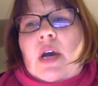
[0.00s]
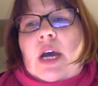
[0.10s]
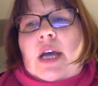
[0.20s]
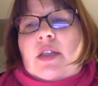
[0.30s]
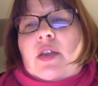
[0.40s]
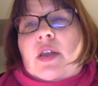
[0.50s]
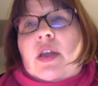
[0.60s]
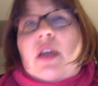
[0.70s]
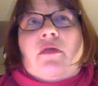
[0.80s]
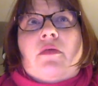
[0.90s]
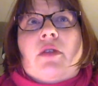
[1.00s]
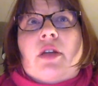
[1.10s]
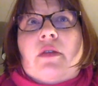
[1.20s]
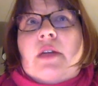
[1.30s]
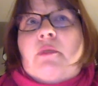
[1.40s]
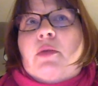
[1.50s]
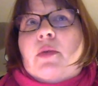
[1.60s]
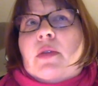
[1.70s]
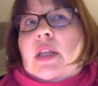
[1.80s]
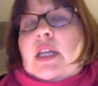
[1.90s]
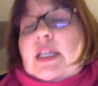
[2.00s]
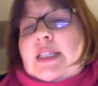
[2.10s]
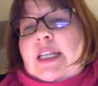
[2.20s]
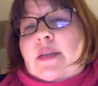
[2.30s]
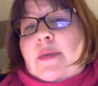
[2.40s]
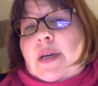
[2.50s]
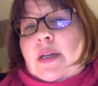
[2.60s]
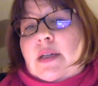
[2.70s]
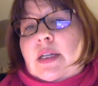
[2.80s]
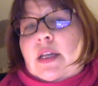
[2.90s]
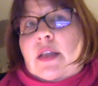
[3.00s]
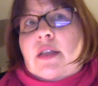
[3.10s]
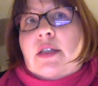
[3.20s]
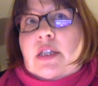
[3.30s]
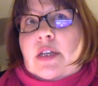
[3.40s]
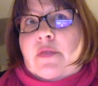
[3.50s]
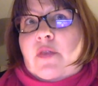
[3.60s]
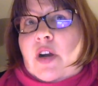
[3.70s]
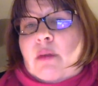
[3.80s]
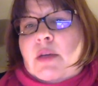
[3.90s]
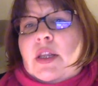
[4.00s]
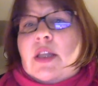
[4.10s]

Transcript: Uh, so I think it's really, really important that these days we understand the digital environment.